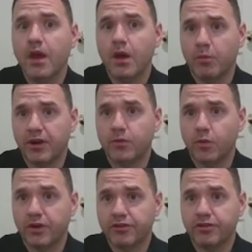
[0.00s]
But
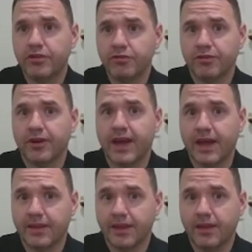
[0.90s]
we shouldn't
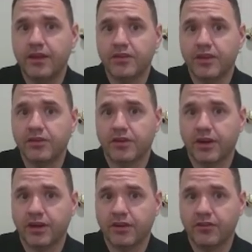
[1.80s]
forget that these things are
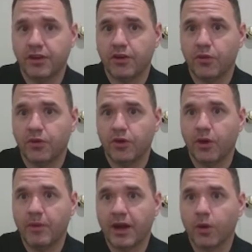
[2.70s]
going to continue
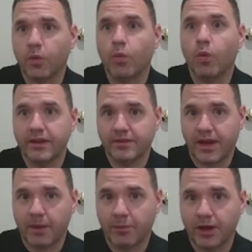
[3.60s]
no matter what's
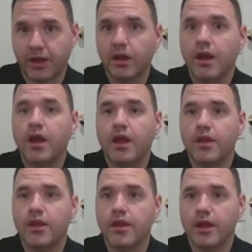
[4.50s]
happening.
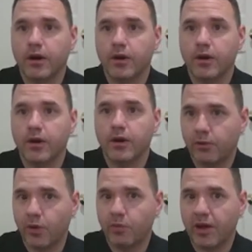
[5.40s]
There is
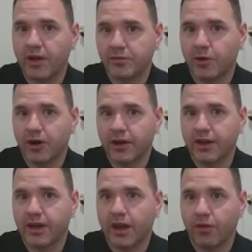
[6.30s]
such a robust
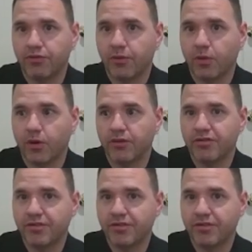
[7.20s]
market now for